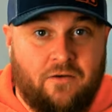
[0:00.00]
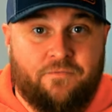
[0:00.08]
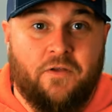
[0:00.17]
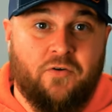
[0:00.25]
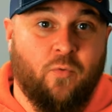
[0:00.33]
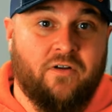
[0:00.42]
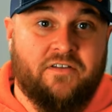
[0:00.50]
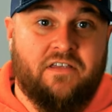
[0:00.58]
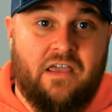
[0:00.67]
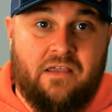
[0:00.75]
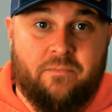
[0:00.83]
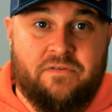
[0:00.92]
of Thunderworks
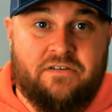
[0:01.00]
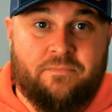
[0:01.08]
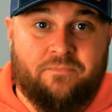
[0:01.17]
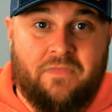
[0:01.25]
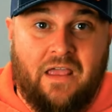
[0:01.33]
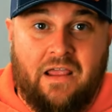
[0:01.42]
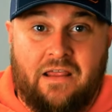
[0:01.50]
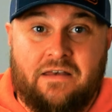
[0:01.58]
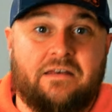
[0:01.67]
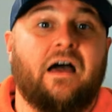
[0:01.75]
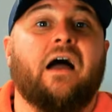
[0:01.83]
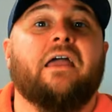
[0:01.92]
games,
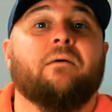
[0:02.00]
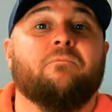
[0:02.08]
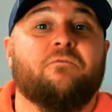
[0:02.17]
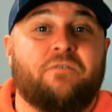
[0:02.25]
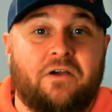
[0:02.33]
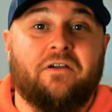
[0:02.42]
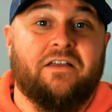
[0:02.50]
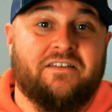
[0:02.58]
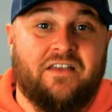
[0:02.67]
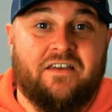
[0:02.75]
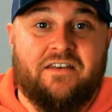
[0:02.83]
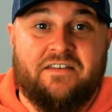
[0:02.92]
and I am very
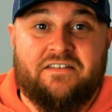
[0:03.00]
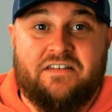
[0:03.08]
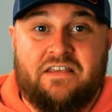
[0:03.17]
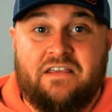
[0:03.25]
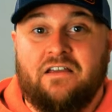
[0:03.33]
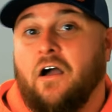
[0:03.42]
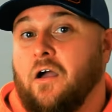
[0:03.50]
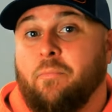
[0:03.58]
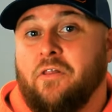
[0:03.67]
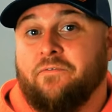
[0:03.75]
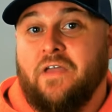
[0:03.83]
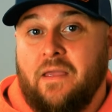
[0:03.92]
excited to see a
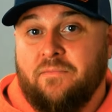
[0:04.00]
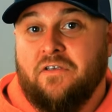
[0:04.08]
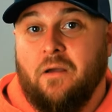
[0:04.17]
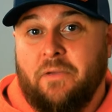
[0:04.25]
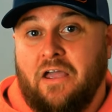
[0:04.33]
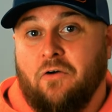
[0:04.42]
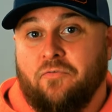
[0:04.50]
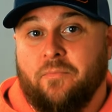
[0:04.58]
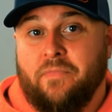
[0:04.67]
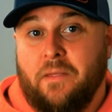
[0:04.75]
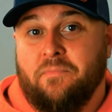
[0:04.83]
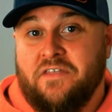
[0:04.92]
couple of games coming out
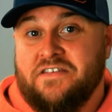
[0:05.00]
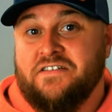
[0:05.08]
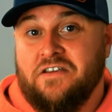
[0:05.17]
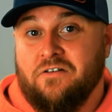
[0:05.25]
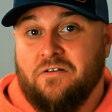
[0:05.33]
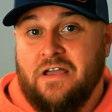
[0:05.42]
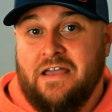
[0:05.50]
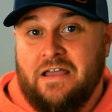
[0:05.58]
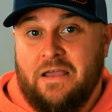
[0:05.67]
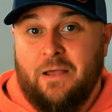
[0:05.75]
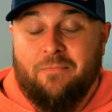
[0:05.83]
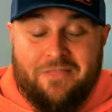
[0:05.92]
from them this year
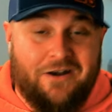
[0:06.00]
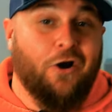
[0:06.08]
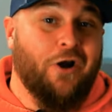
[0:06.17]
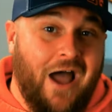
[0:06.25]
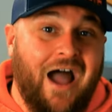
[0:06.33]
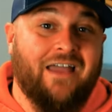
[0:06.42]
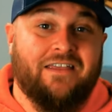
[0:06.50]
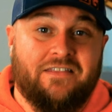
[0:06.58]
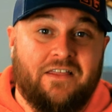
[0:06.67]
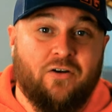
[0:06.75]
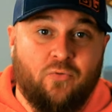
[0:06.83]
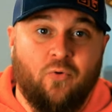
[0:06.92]
that are not in
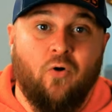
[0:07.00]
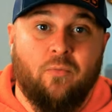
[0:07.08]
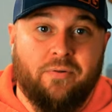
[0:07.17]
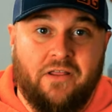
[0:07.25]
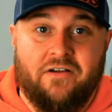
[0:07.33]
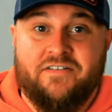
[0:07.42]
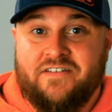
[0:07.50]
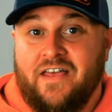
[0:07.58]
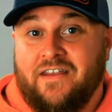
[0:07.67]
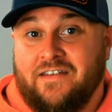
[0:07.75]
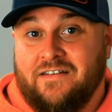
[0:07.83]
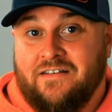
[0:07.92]
their role-player
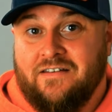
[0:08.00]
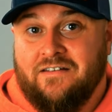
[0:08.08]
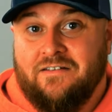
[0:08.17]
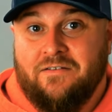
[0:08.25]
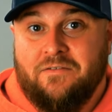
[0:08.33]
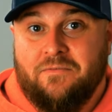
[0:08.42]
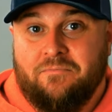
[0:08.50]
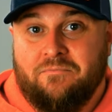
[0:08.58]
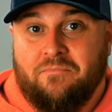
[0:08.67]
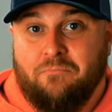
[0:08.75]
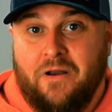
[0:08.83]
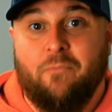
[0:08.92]
setting.
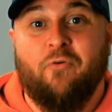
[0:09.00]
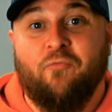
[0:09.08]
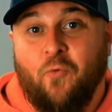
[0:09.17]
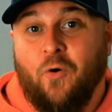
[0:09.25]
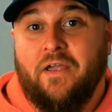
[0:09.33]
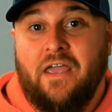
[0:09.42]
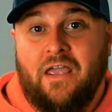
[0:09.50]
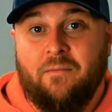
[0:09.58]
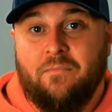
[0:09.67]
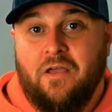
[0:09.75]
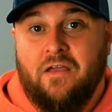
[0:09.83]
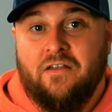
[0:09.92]
My number 4
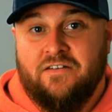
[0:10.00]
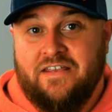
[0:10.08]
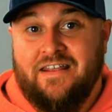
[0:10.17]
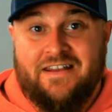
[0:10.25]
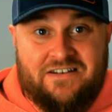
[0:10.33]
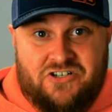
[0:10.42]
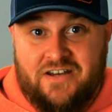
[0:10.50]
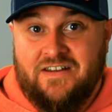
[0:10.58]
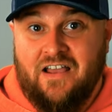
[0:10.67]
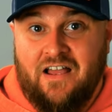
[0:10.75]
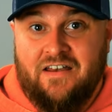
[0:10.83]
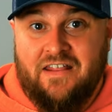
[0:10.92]
game to get at Gen
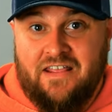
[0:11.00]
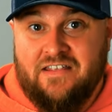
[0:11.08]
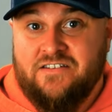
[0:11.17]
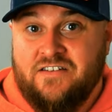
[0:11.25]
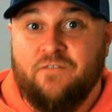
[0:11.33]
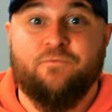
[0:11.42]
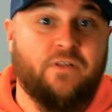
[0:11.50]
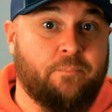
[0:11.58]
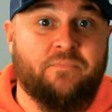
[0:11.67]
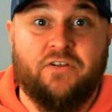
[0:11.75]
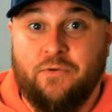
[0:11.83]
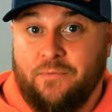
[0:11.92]
Con is
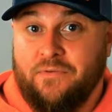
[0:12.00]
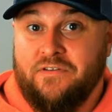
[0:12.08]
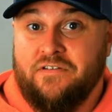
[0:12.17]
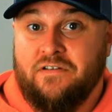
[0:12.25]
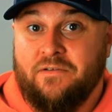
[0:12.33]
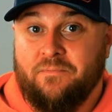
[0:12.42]
FlipToons.